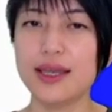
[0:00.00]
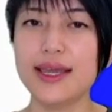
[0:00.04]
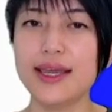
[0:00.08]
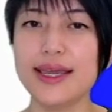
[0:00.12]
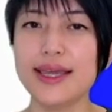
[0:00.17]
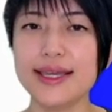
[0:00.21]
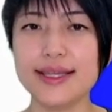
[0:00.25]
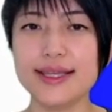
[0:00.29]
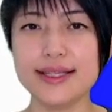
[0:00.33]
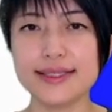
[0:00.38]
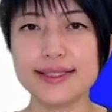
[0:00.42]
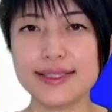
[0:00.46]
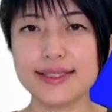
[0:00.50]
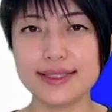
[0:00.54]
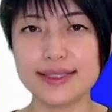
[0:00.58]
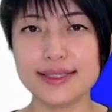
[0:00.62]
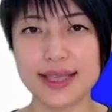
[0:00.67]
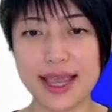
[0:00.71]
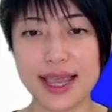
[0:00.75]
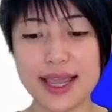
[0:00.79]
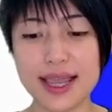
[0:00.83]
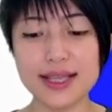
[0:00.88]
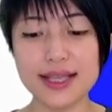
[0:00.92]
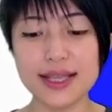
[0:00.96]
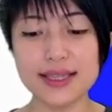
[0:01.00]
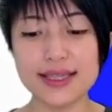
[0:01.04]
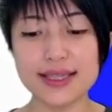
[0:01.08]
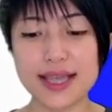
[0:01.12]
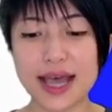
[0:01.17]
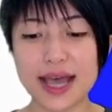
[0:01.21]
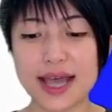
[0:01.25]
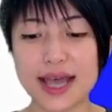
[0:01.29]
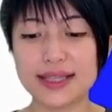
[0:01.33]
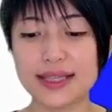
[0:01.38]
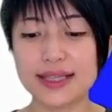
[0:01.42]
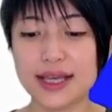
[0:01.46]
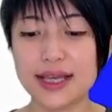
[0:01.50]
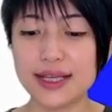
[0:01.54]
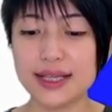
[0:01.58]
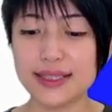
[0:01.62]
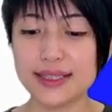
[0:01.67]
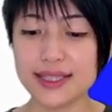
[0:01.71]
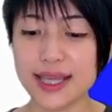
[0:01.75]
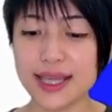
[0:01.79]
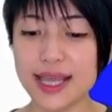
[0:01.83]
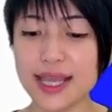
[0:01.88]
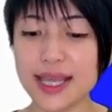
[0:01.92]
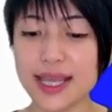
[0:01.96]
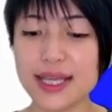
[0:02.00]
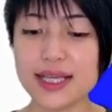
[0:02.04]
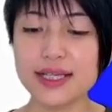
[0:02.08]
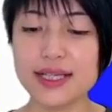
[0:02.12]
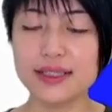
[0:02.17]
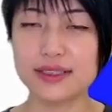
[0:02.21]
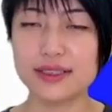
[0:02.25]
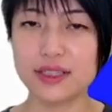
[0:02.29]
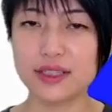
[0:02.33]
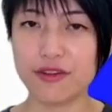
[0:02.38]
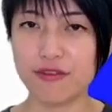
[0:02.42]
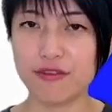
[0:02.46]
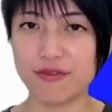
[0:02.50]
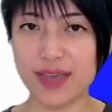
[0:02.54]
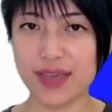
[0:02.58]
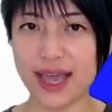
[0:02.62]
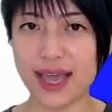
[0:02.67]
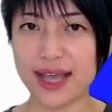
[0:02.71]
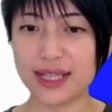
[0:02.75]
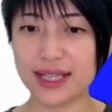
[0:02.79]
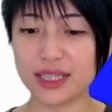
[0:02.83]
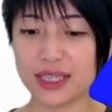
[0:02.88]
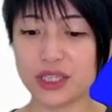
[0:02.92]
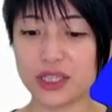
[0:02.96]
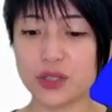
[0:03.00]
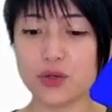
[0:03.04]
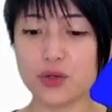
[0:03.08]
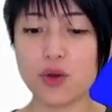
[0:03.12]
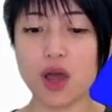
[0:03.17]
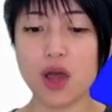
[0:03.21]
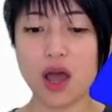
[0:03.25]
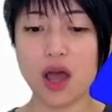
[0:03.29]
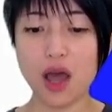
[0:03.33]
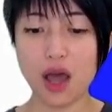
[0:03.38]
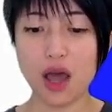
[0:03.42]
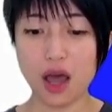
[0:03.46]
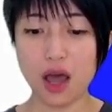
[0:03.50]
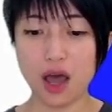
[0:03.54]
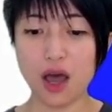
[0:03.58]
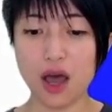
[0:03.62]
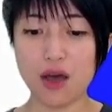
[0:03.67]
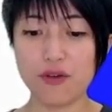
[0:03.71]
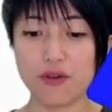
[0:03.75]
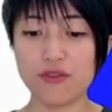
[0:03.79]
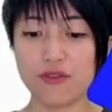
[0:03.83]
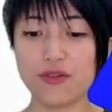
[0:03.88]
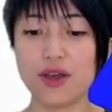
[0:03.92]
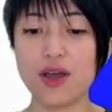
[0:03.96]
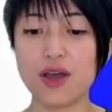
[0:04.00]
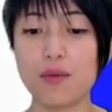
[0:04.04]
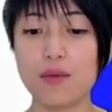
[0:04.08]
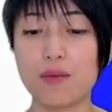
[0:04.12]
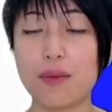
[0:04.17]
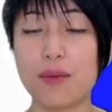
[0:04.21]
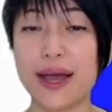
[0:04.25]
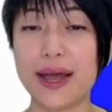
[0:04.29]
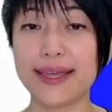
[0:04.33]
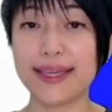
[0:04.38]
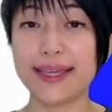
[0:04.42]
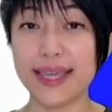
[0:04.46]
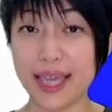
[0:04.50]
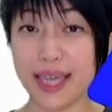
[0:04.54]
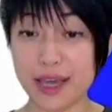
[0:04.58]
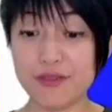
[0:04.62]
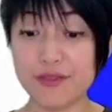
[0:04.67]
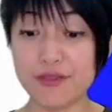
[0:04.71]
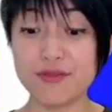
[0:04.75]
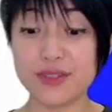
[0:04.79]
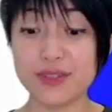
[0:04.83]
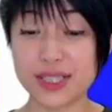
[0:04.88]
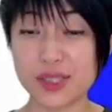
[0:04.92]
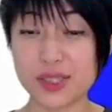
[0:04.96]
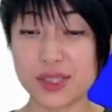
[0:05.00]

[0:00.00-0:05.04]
It's saying that take the value of my canvas